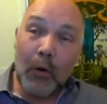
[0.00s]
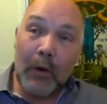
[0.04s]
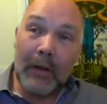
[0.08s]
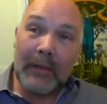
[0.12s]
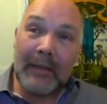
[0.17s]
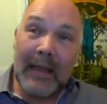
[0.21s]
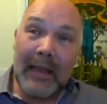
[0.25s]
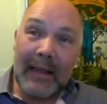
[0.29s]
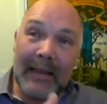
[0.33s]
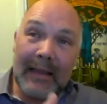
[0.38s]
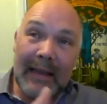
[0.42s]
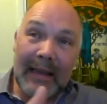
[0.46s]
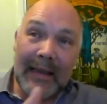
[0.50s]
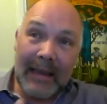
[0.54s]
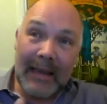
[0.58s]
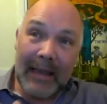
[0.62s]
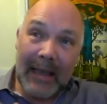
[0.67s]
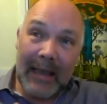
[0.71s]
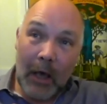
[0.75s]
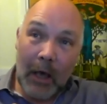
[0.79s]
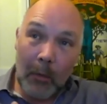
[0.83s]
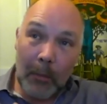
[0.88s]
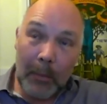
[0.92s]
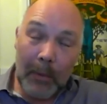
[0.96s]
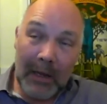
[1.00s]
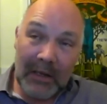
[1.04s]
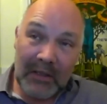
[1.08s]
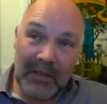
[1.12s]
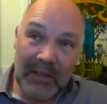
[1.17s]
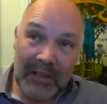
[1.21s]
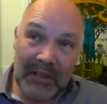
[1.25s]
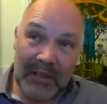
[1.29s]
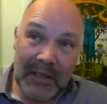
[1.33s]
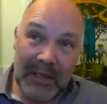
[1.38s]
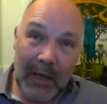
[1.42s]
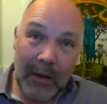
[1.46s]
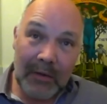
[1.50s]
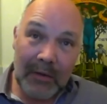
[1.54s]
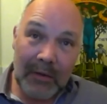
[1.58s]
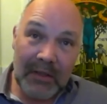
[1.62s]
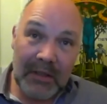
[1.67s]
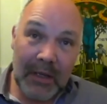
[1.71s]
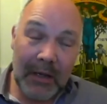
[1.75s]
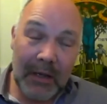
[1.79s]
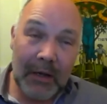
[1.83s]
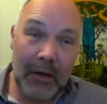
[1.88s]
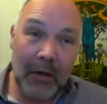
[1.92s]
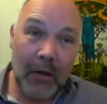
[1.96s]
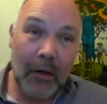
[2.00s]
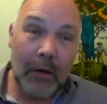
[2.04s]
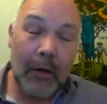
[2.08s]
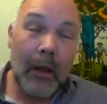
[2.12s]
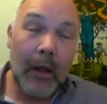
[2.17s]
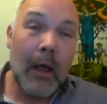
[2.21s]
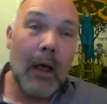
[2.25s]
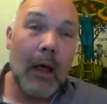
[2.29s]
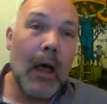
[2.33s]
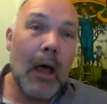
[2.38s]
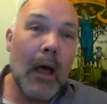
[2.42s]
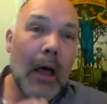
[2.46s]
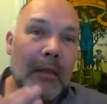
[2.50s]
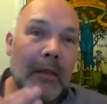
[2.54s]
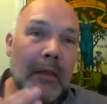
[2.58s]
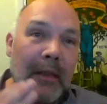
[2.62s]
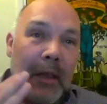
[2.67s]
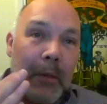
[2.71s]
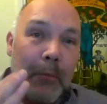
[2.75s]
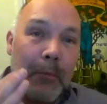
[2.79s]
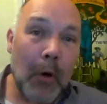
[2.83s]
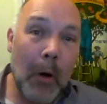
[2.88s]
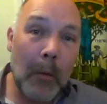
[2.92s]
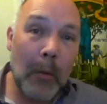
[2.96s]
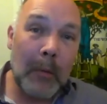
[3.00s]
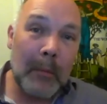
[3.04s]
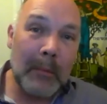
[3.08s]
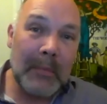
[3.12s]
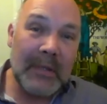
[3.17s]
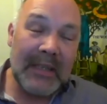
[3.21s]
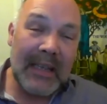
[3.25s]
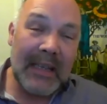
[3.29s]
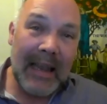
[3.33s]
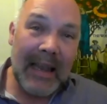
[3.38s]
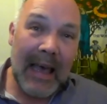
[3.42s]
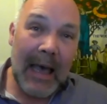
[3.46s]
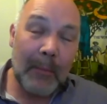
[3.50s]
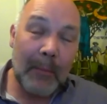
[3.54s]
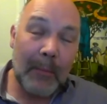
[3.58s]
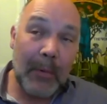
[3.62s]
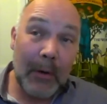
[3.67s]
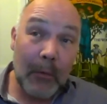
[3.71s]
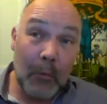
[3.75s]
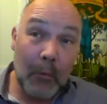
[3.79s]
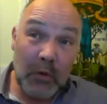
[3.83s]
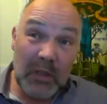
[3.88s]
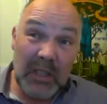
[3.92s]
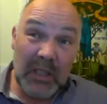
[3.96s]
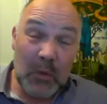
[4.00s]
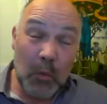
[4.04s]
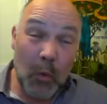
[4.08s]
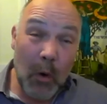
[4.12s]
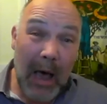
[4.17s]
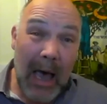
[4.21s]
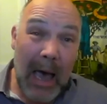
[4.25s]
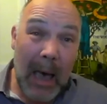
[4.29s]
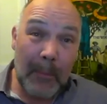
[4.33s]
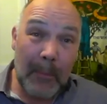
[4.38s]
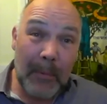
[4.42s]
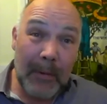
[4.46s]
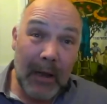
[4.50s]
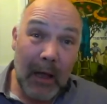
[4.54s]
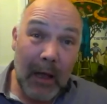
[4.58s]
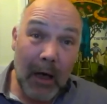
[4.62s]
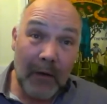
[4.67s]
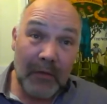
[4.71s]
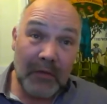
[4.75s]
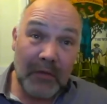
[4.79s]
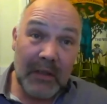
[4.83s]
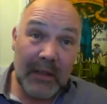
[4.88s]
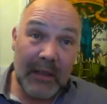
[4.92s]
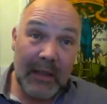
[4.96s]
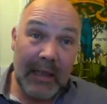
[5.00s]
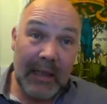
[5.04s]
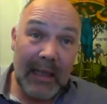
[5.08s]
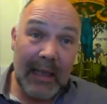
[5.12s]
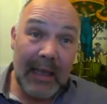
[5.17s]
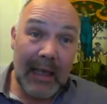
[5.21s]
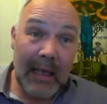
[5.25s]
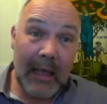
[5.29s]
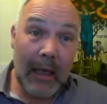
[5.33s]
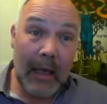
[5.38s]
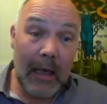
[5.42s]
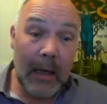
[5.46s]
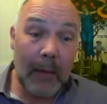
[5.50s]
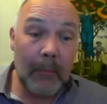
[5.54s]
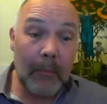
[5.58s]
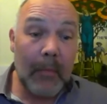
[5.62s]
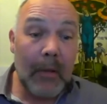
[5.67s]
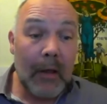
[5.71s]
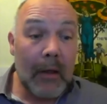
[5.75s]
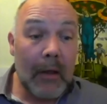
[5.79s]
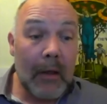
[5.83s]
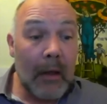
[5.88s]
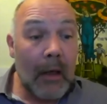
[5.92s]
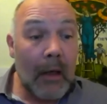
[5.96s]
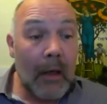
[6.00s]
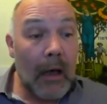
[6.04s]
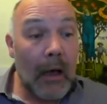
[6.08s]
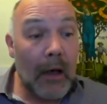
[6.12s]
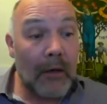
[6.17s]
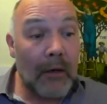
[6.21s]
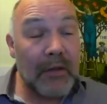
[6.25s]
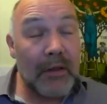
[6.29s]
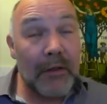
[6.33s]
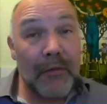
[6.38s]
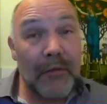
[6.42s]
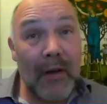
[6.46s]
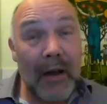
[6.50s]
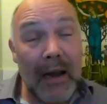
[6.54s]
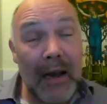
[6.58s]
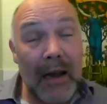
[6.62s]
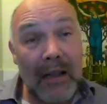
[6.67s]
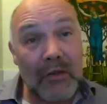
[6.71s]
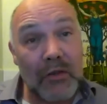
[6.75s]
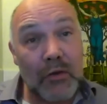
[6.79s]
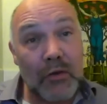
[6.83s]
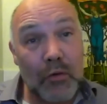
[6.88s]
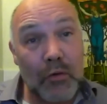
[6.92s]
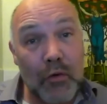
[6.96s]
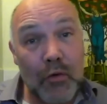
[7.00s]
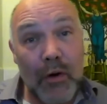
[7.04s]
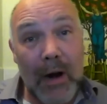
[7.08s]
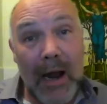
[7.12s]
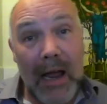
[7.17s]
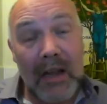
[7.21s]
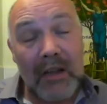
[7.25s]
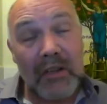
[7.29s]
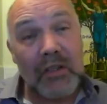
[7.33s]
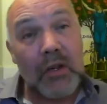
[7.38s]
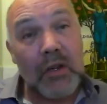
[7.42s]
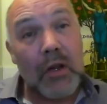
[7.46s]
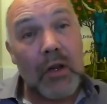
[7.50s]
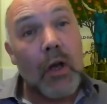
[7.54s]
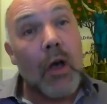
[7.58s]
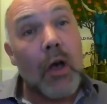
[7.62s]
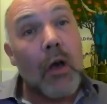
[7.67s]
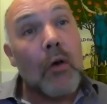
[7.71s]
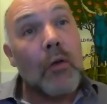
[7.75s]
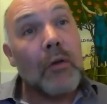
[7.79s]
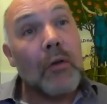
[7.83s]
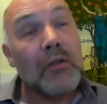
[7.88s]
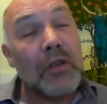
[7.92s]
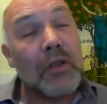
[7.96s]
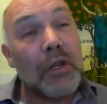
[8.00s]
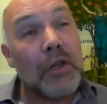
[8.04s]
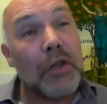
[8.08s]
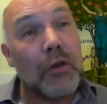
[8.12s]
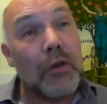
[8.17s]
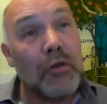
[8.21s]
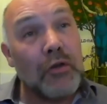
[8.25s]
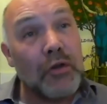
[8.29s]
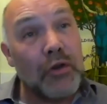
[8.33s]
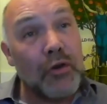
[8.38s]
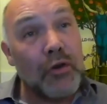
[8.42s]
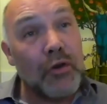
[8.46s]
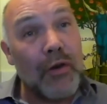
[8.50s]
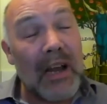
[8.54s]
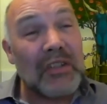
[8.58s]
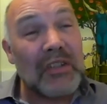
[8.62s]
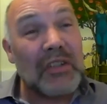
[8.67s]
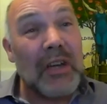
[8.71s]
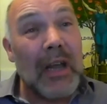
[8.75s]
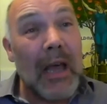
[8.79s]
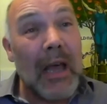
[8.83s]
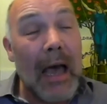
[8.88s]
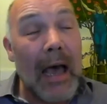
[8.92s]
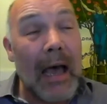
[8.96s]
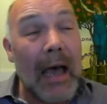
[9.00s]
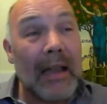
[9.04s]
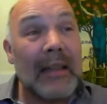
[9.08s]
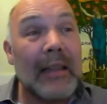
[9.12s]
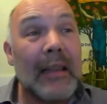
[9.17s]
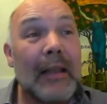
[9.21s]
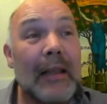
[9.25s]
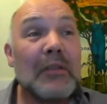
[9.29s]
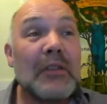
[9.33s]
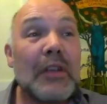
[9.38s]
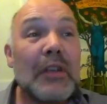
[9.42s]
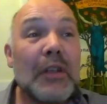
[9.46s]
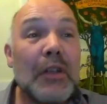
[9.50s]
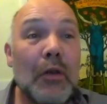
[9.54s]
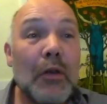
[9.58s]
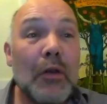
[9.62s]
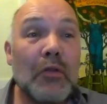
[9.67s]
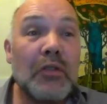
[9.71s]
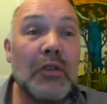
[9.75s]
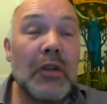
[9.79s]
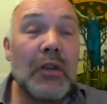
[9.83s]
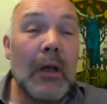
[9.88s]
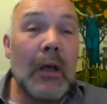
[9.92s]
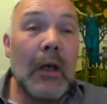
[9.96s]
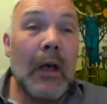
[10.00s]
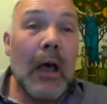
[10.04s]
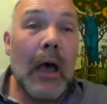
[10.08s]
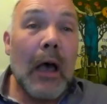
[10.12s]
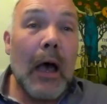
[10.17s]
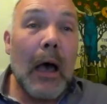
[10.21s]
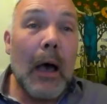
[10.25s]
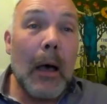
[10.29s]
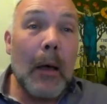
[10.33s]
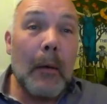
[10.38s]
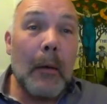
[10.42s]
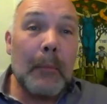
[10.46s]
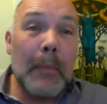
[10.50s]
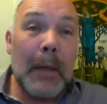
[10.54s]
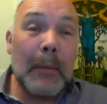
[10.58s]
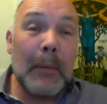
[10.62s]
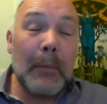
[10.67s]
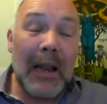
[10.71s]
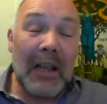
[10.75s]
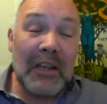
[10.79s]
then needing help actually to go and sign on. Now, the problem is going to happen, which is what happened after the financial crash. There was a huge crash, and there was a huge people